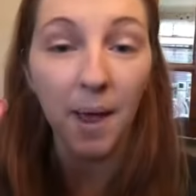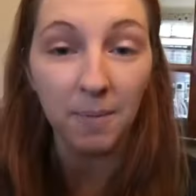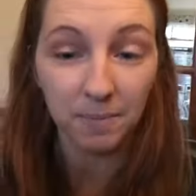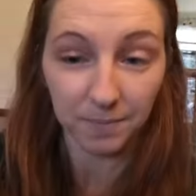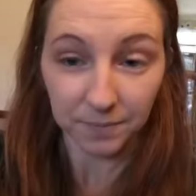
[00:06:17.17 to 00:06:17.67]
But
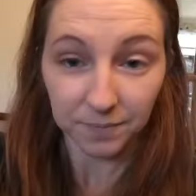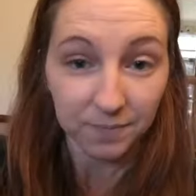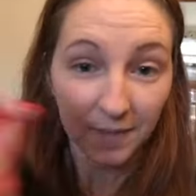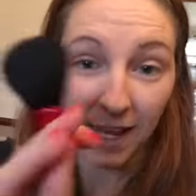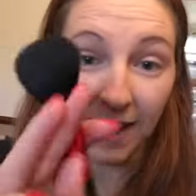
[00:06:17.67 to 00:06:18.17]

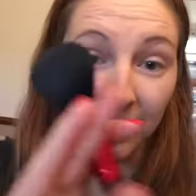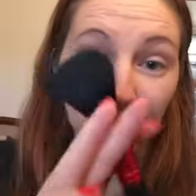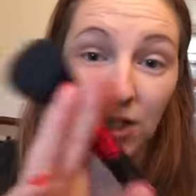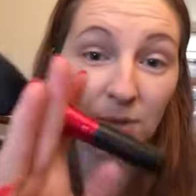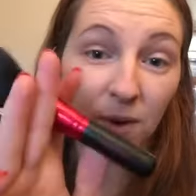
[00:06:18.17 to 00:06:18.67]
yeah,
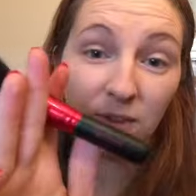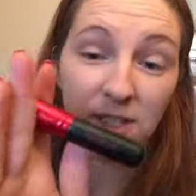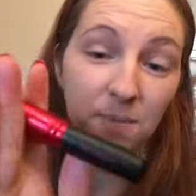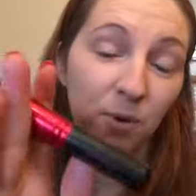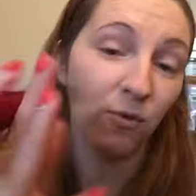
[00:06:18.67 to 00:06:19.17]
just with a
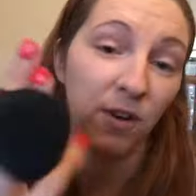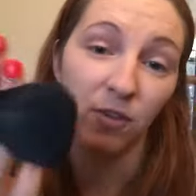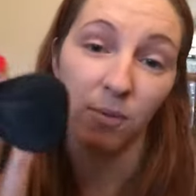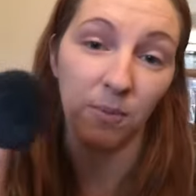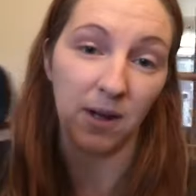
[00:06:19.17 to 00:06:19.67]
simple
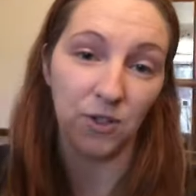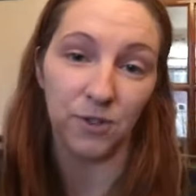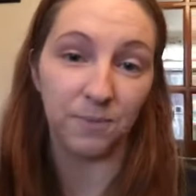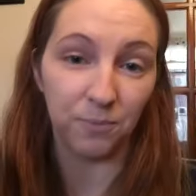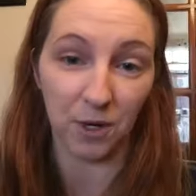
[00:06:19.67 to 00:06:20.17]
Revlon
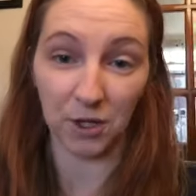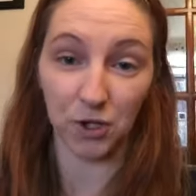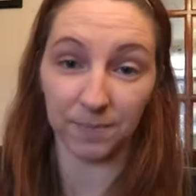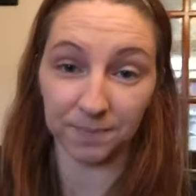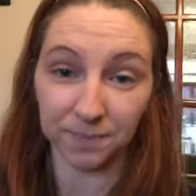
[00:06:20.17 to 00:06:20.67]

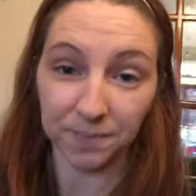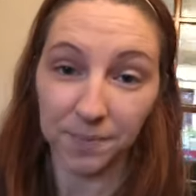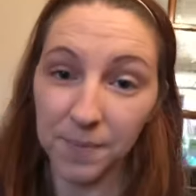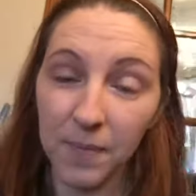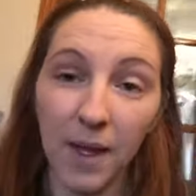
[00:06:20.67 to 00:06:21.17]
brush.
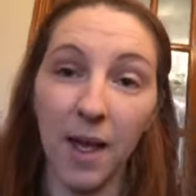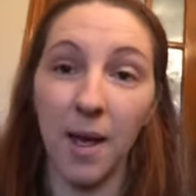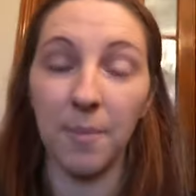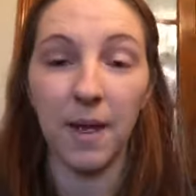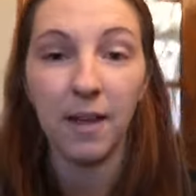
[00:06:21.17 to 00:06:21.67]

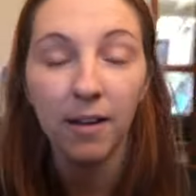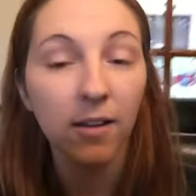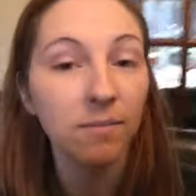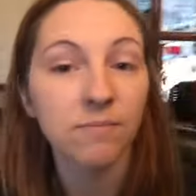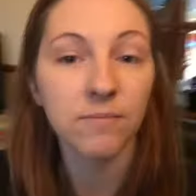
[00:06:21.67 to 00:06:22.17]
And
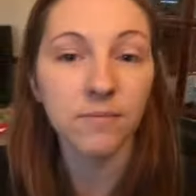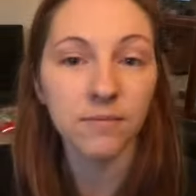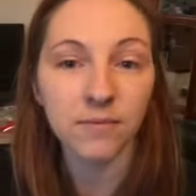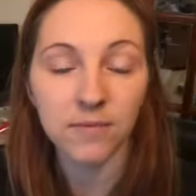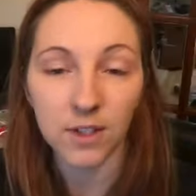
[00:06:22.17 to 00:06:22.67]
look,
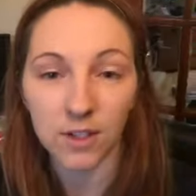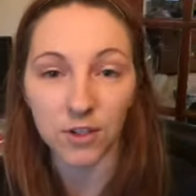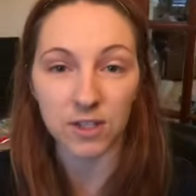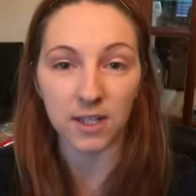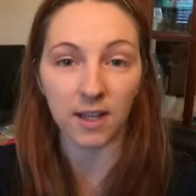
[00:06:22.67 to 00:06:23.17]
you
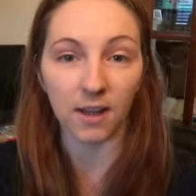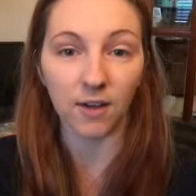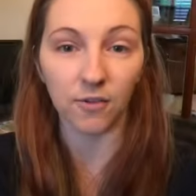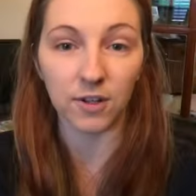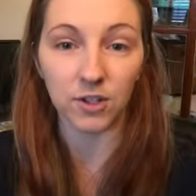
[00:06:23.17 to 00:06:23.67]
can just see the
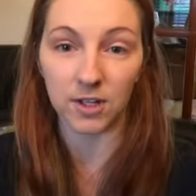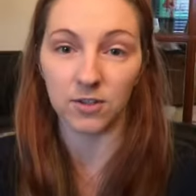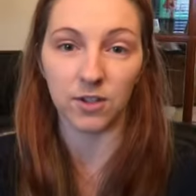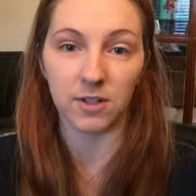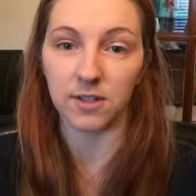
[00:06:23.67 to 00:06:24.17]
coverage
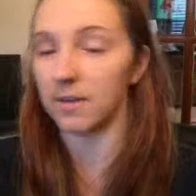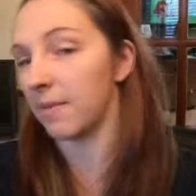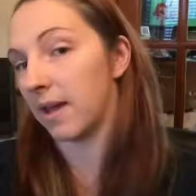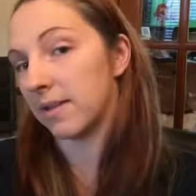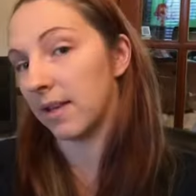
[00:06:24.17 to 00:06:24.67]
is just
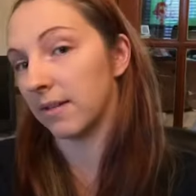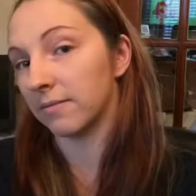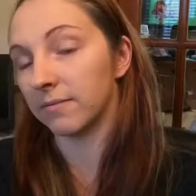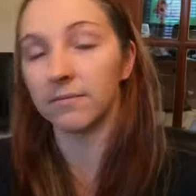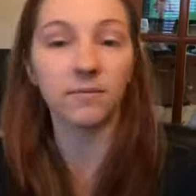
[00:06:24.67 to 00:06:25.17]

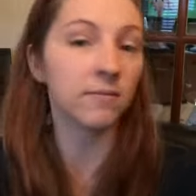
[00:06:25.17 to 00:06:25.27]
amazing.